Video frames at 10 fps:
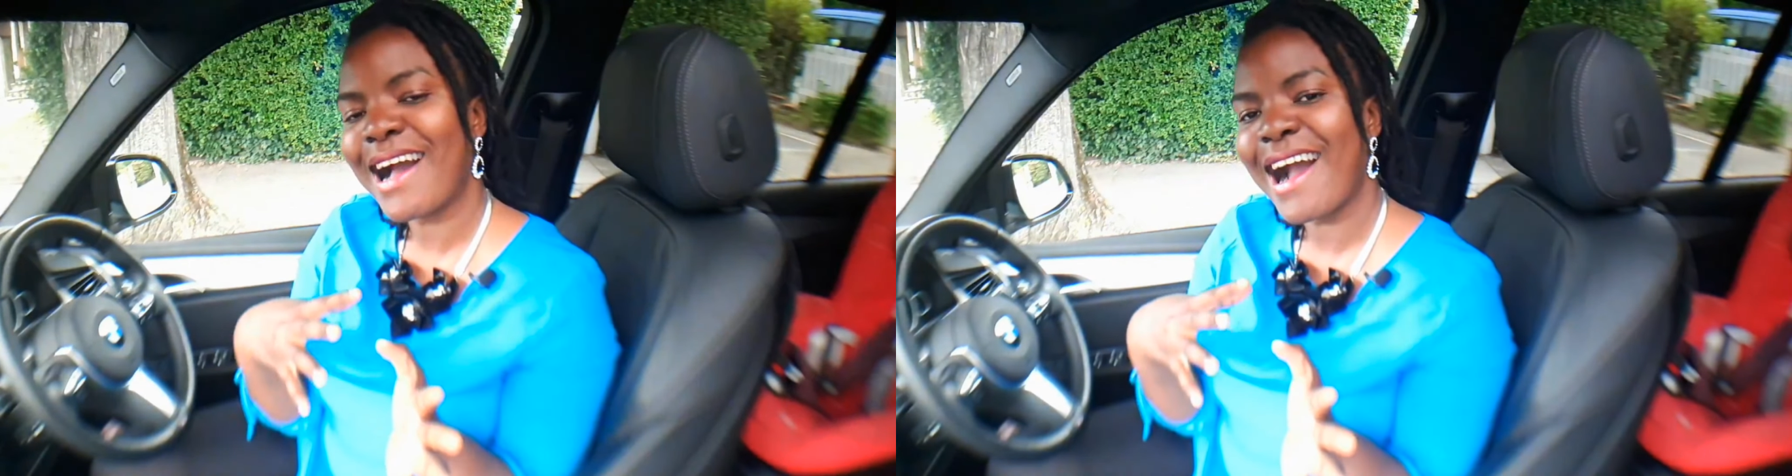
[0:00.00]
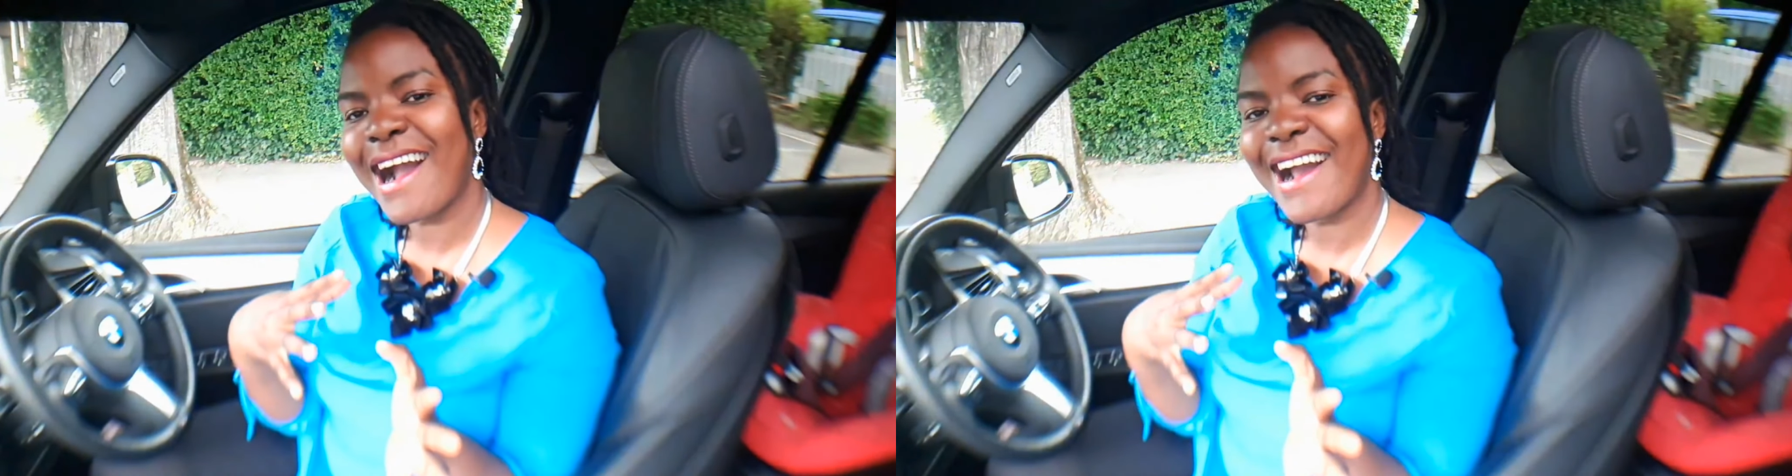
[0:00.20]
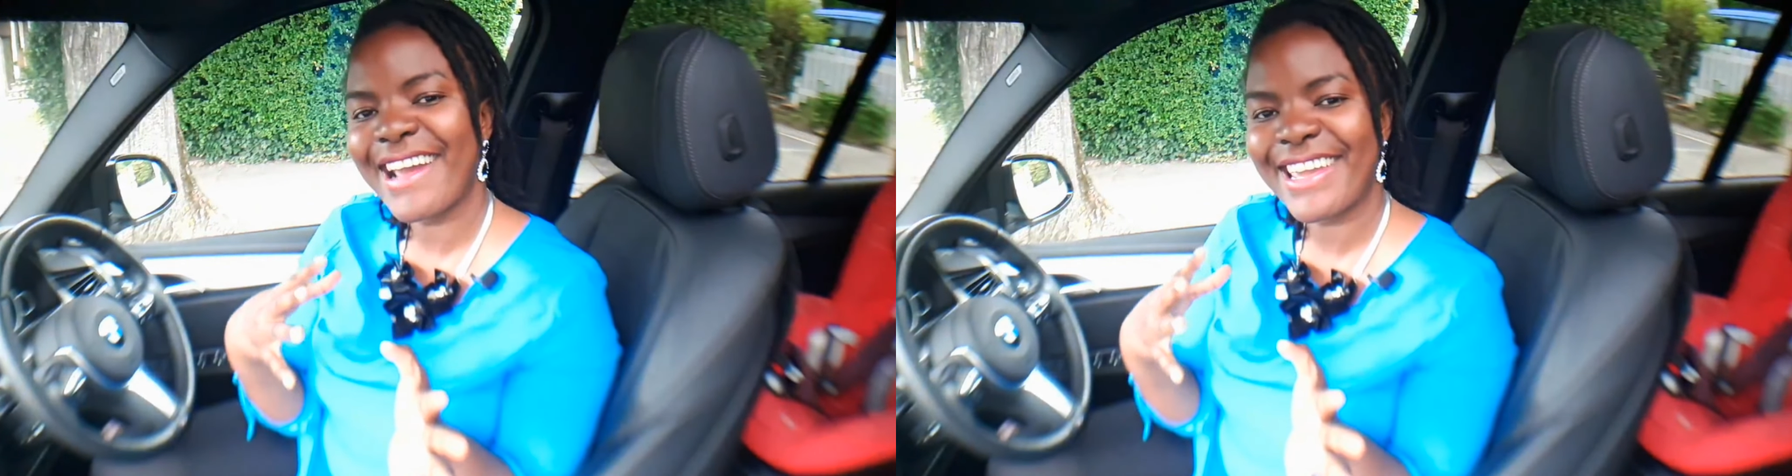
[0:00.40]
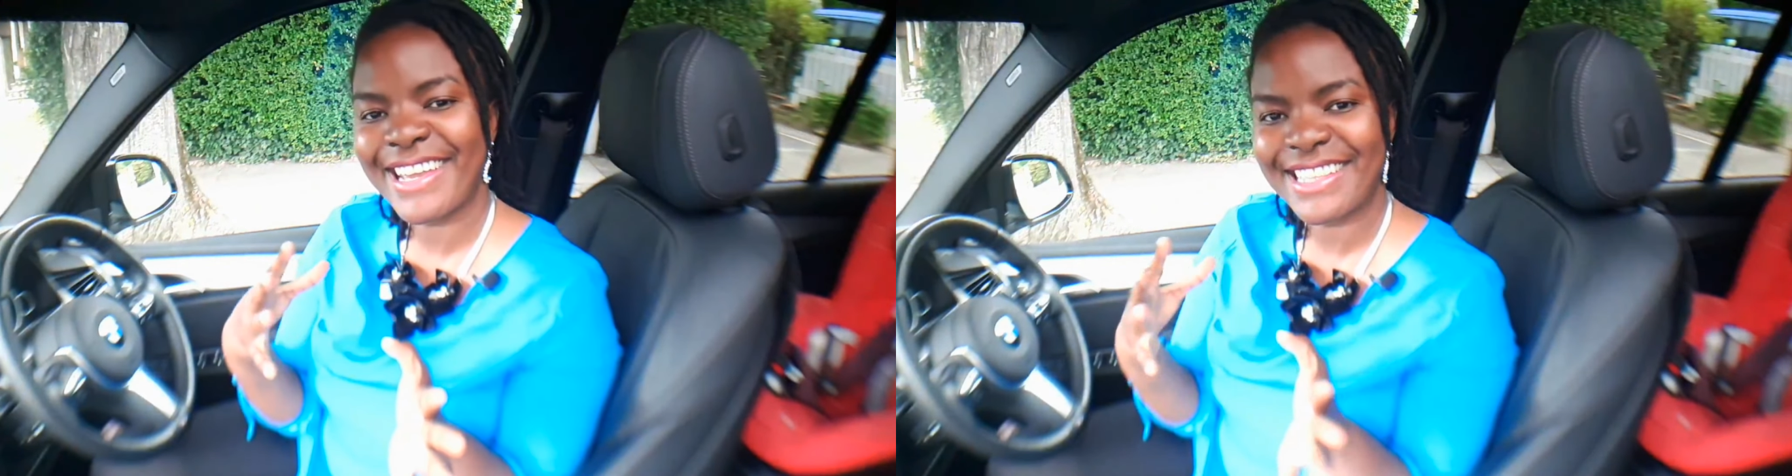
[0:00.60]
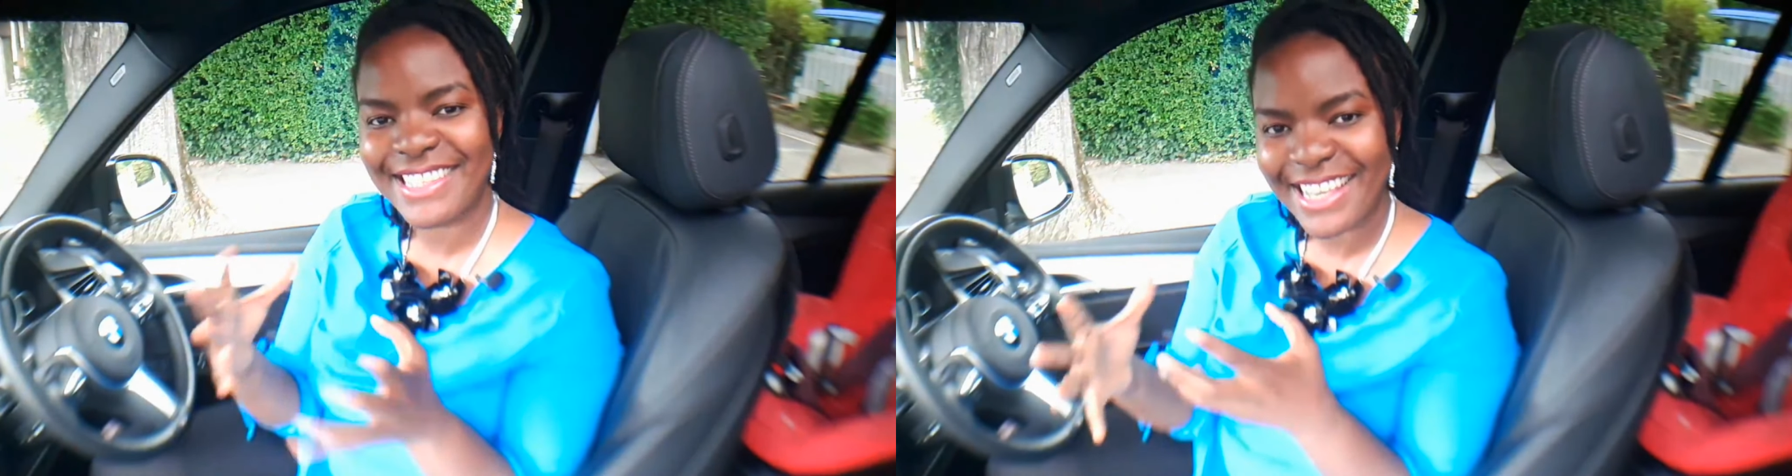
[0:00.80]

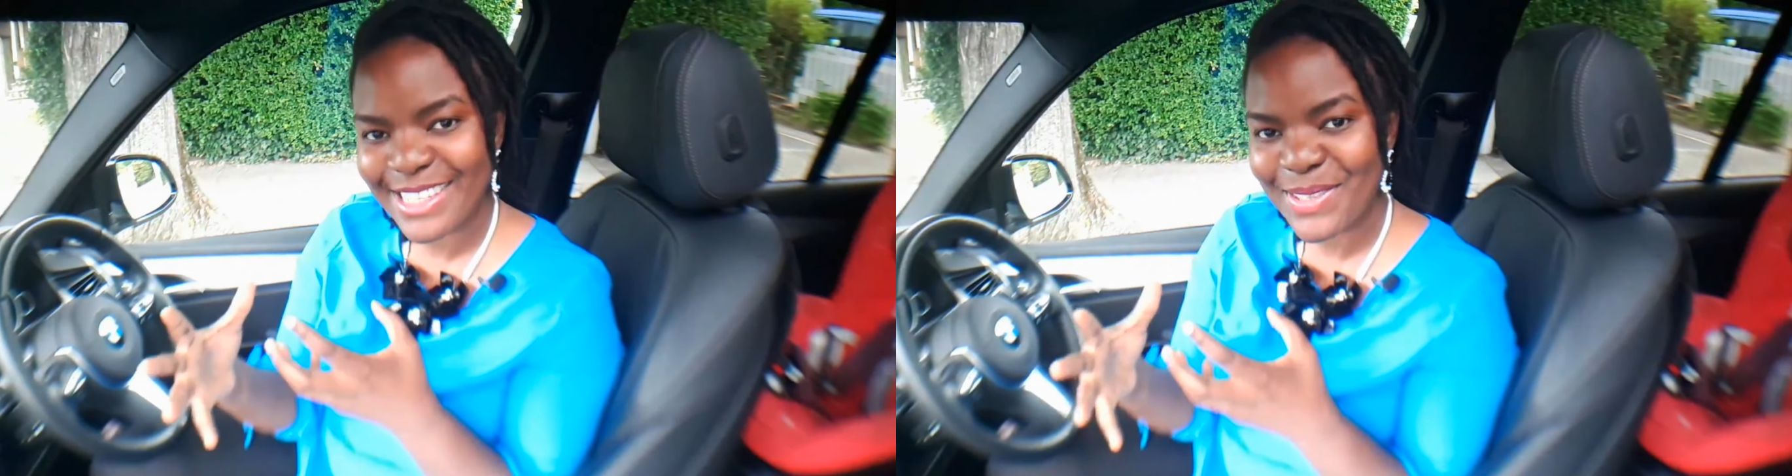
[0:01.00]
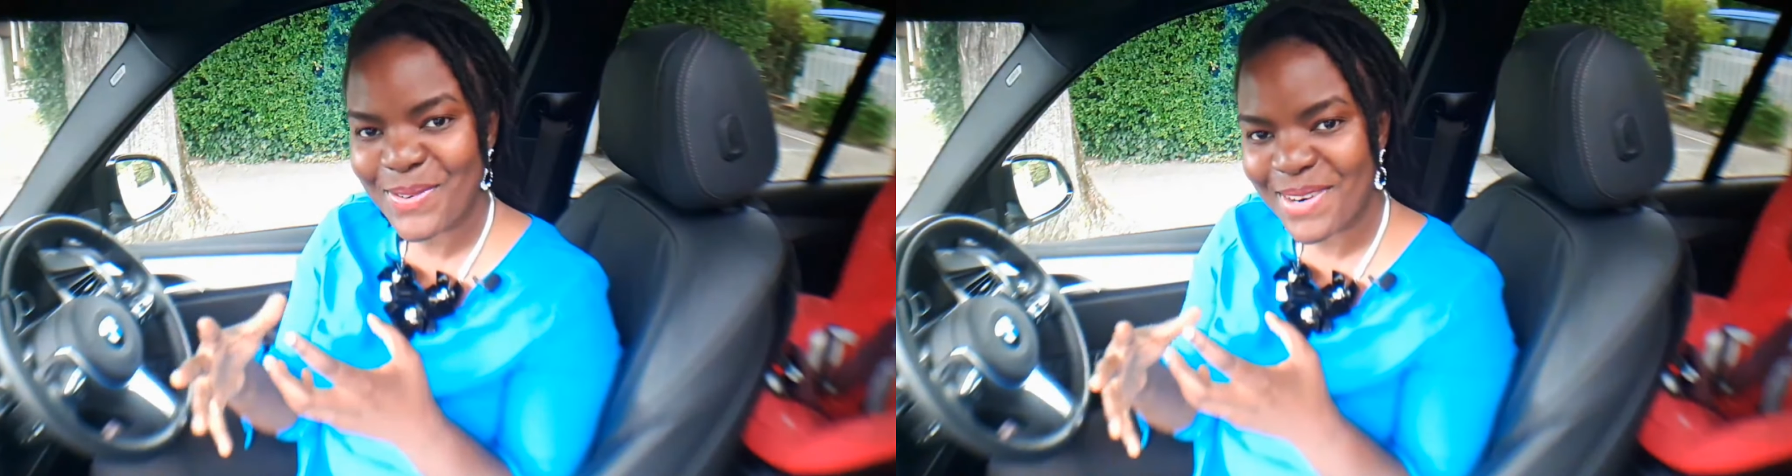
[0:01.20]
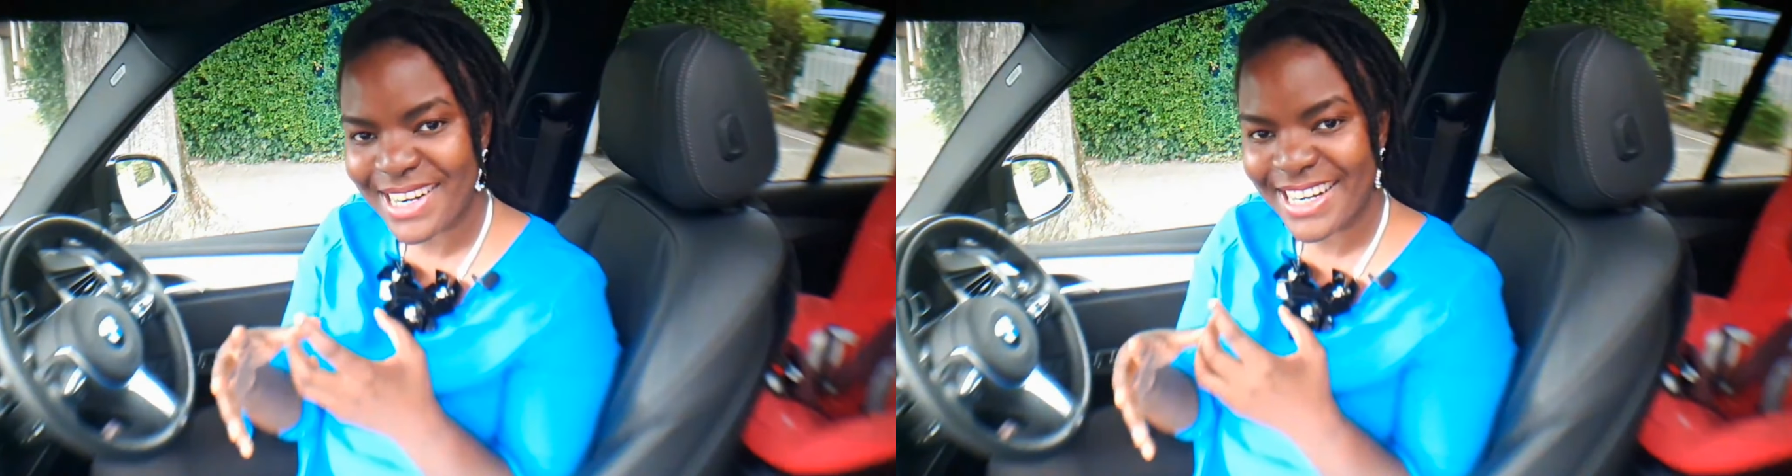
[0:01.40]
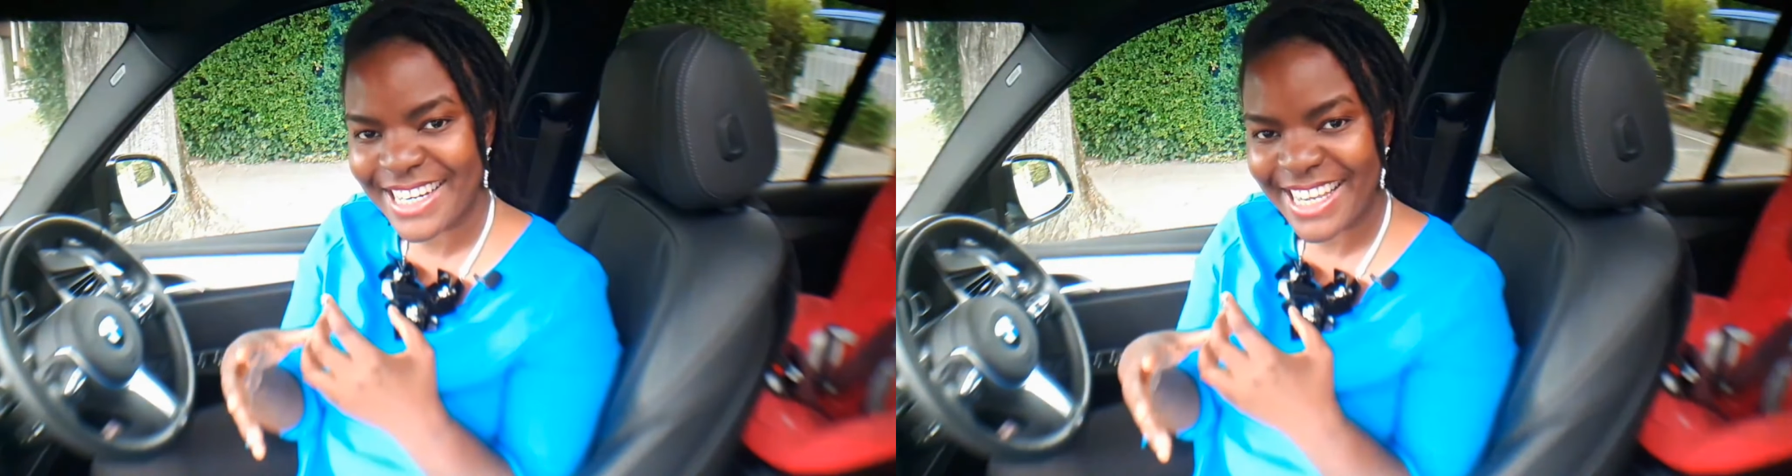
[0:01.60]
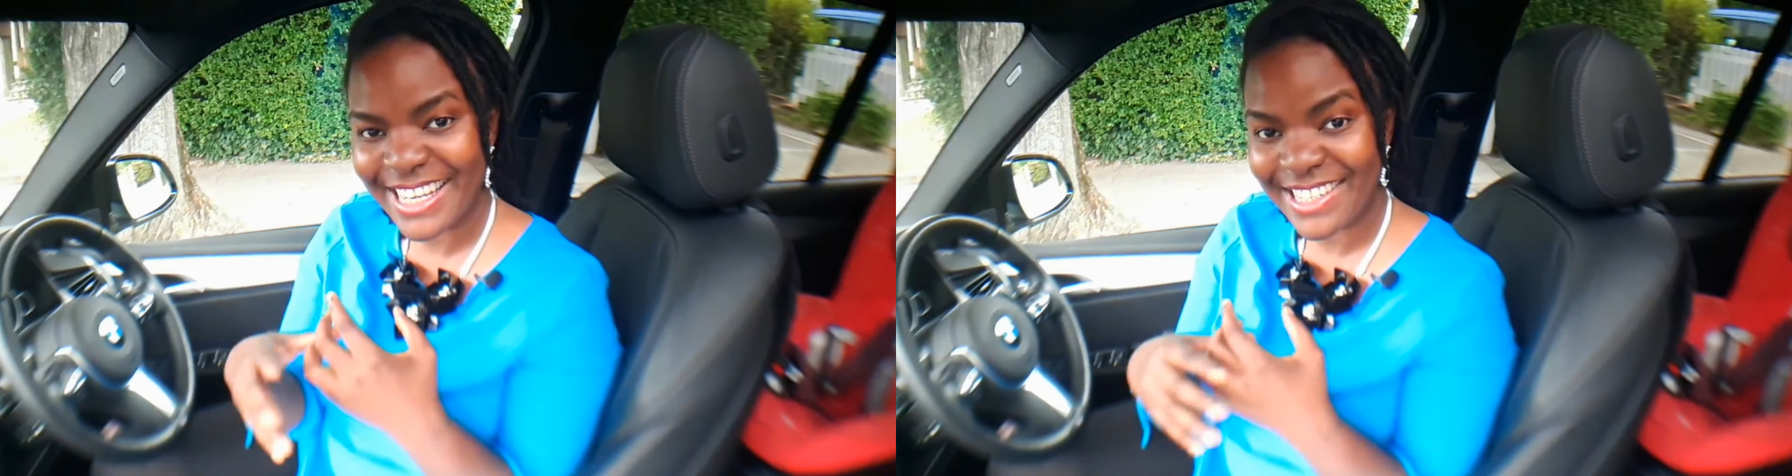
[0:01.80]
I take to
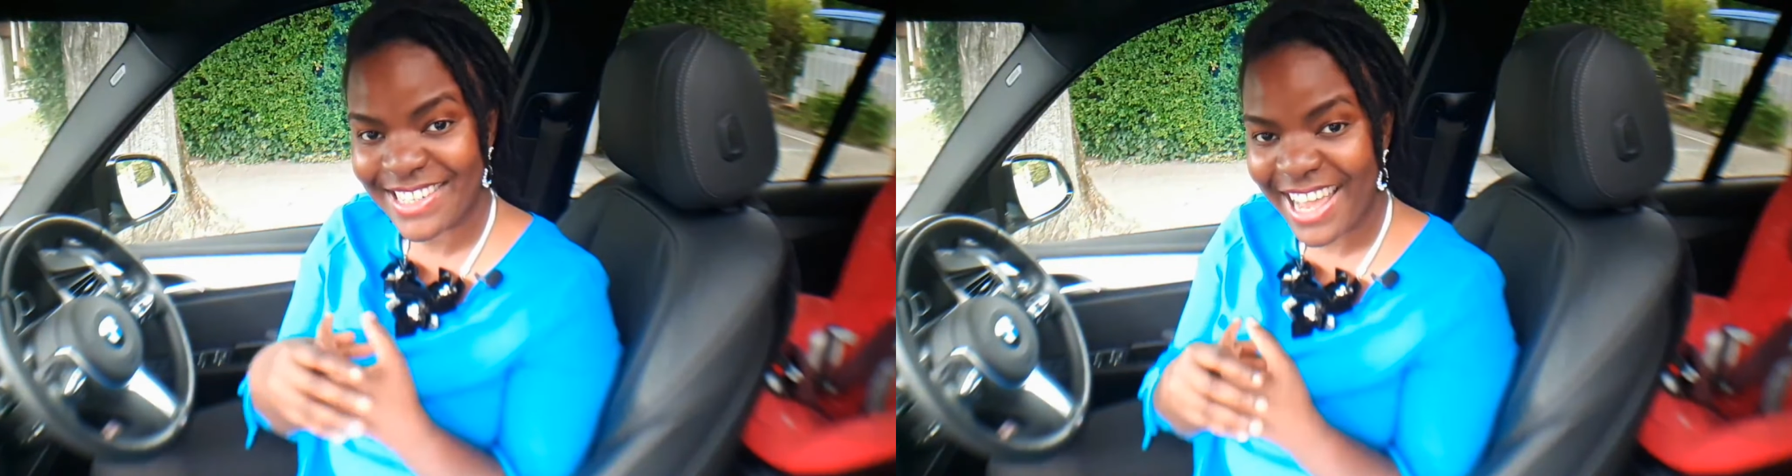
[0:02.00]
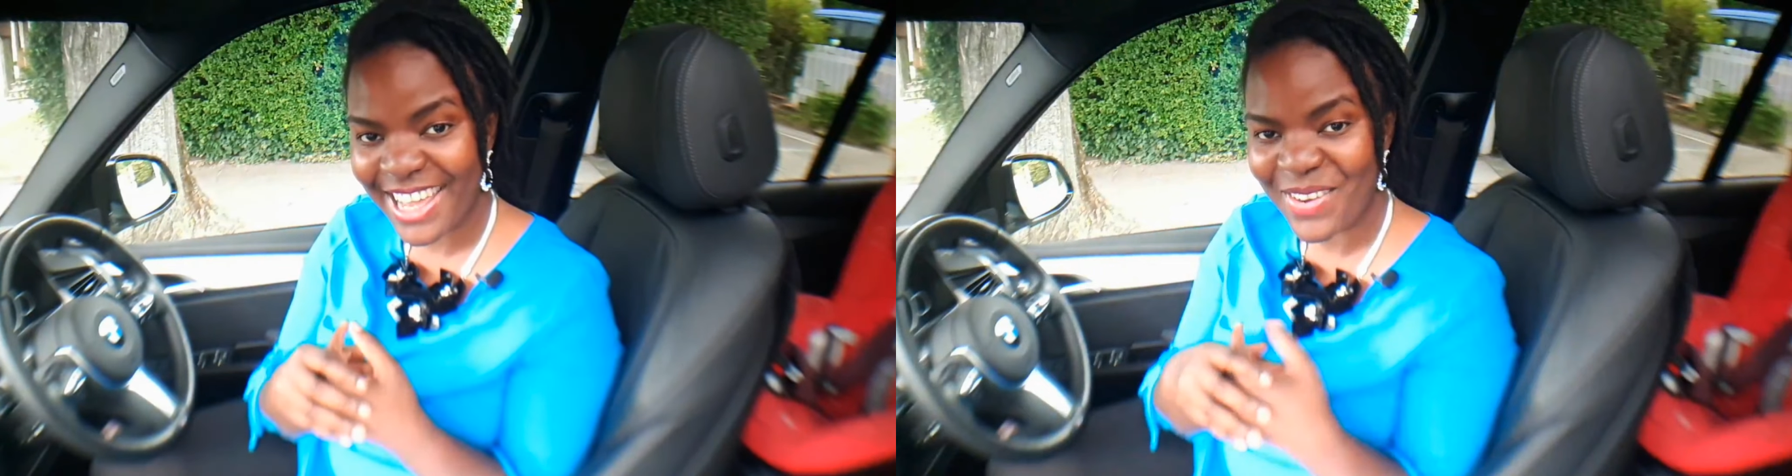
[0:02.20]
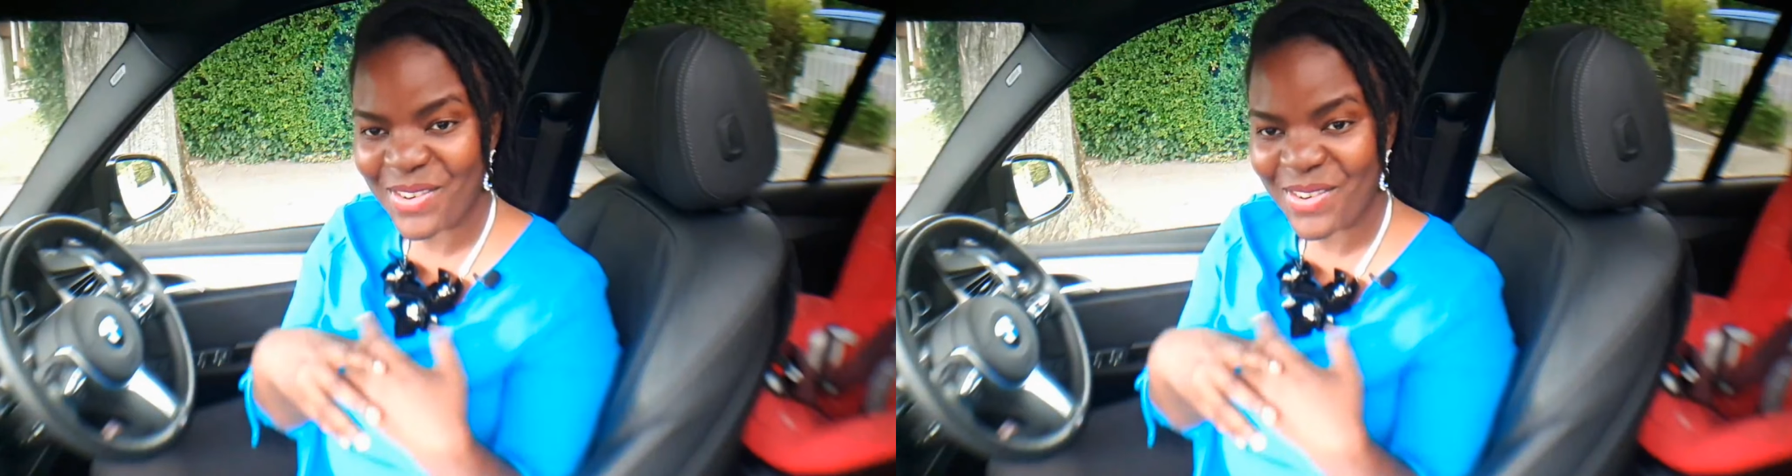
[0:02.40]
work each day,